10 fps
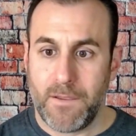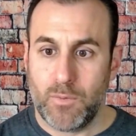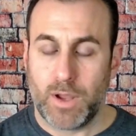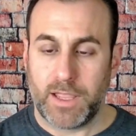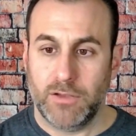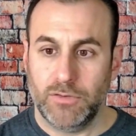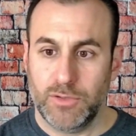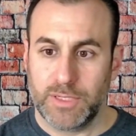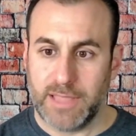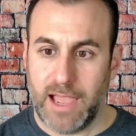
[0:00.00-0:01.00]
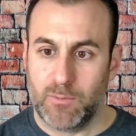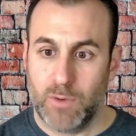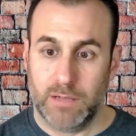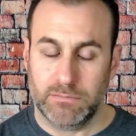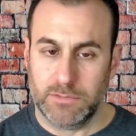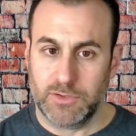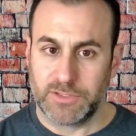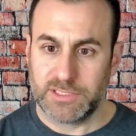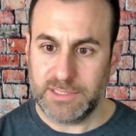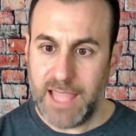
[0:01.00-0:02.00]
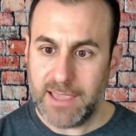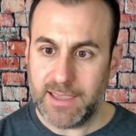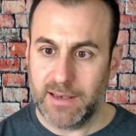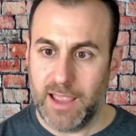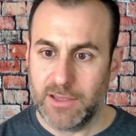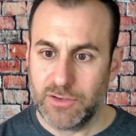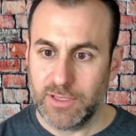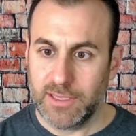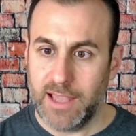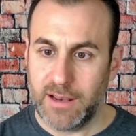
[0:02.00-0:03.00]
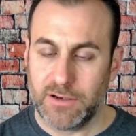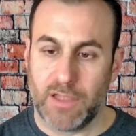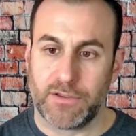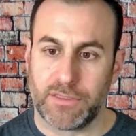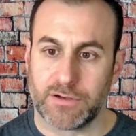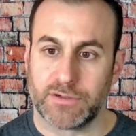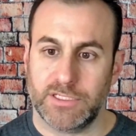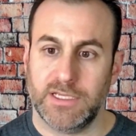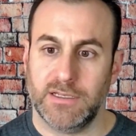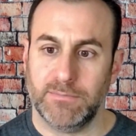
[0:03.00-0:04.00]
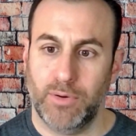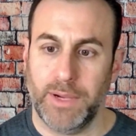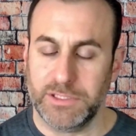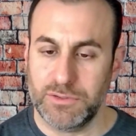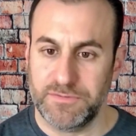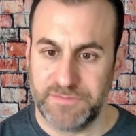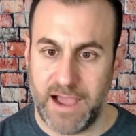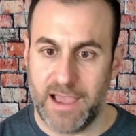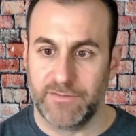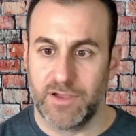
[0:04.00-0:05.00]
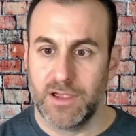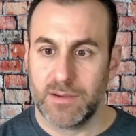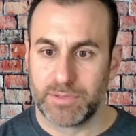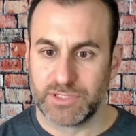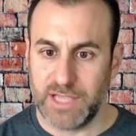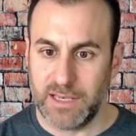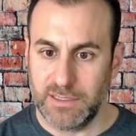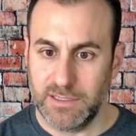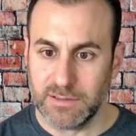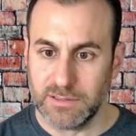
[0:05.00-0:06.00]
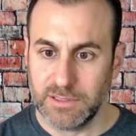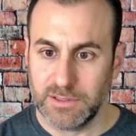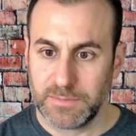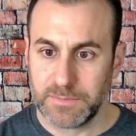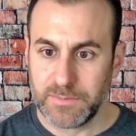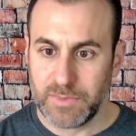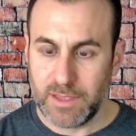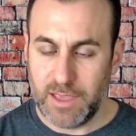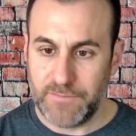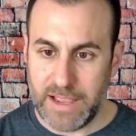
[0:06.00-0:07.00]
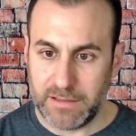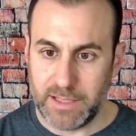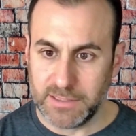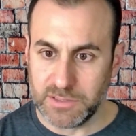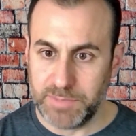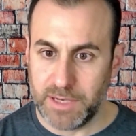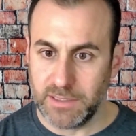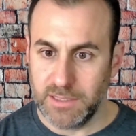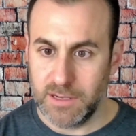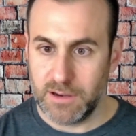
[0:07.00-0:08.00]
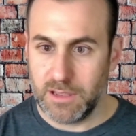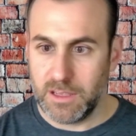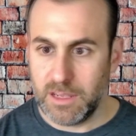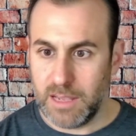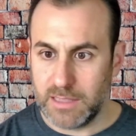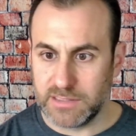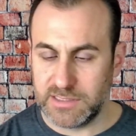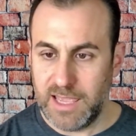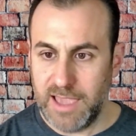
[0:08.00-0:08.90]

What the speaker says: what can you do with that? Well, you could stake it and you can get another 13.25% yield. If I click this button here, I'll stake